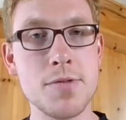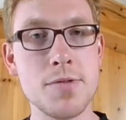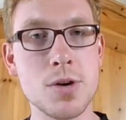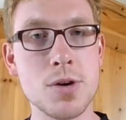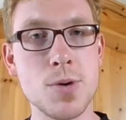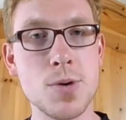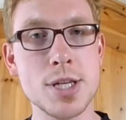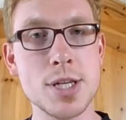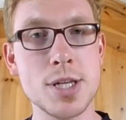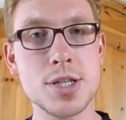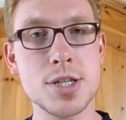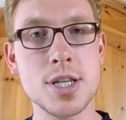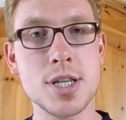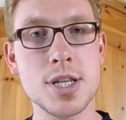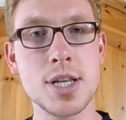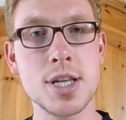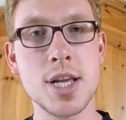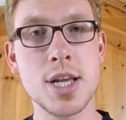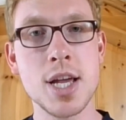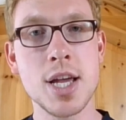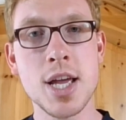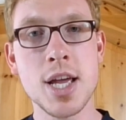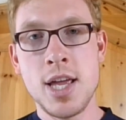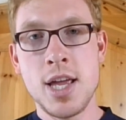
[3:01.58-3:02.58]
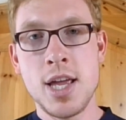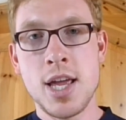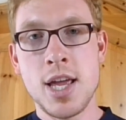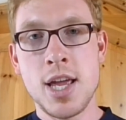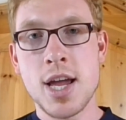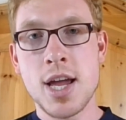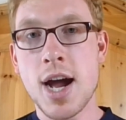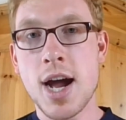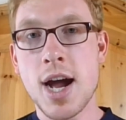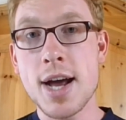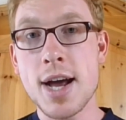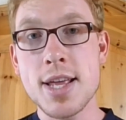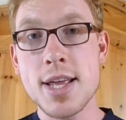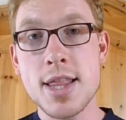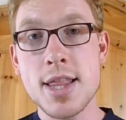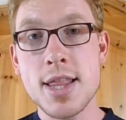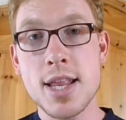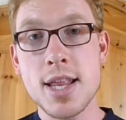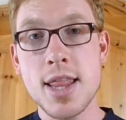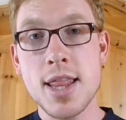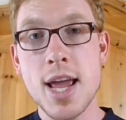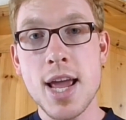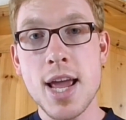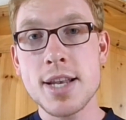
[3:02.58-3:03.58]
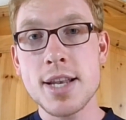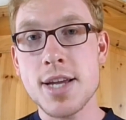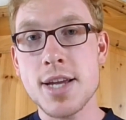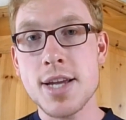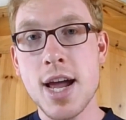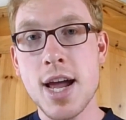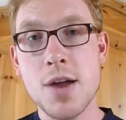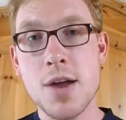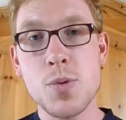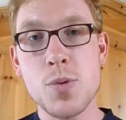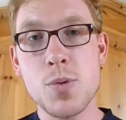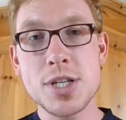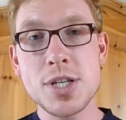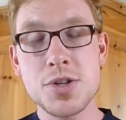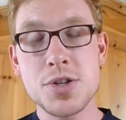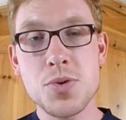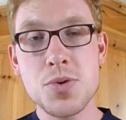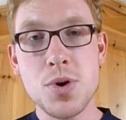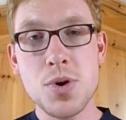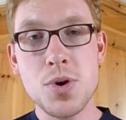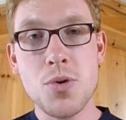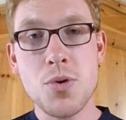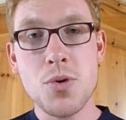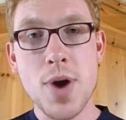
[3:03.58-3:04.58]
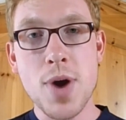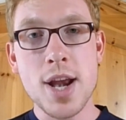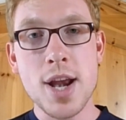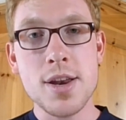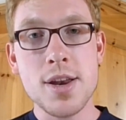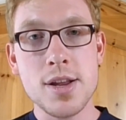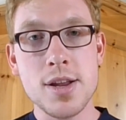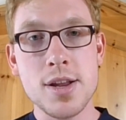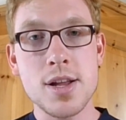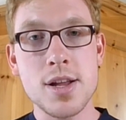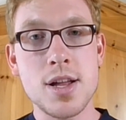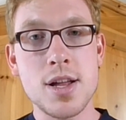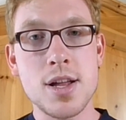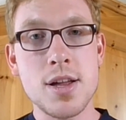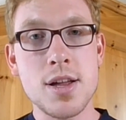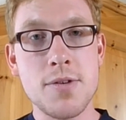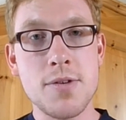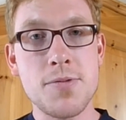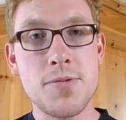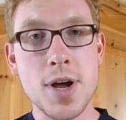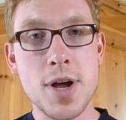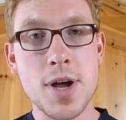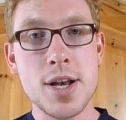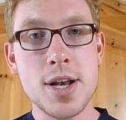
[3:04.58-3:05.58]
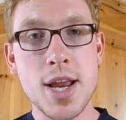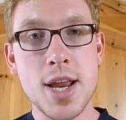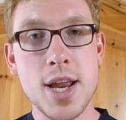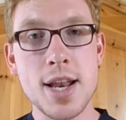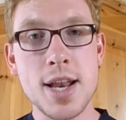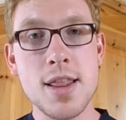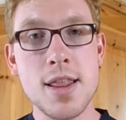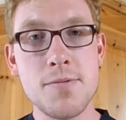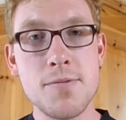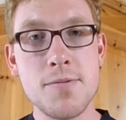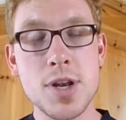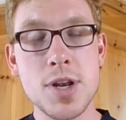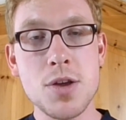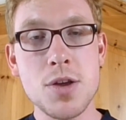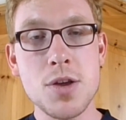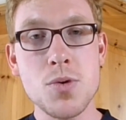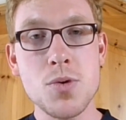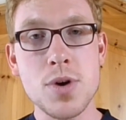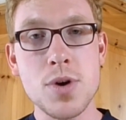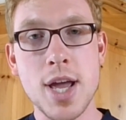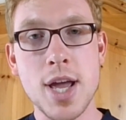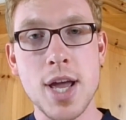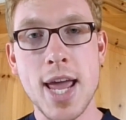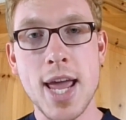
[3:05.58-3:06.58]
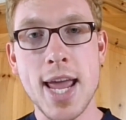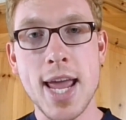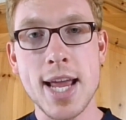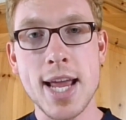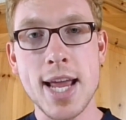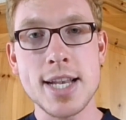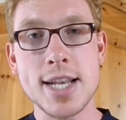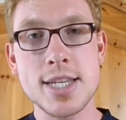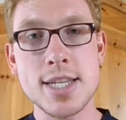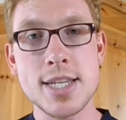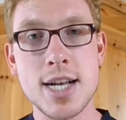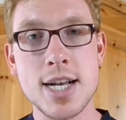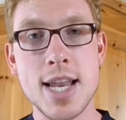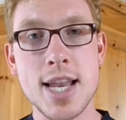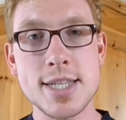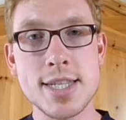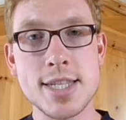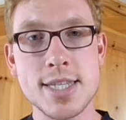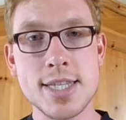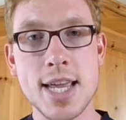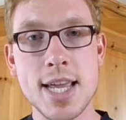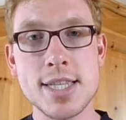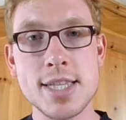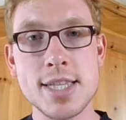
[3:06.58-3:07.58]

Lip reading: a question. Other than that, I wish you great fun in the video, and let's get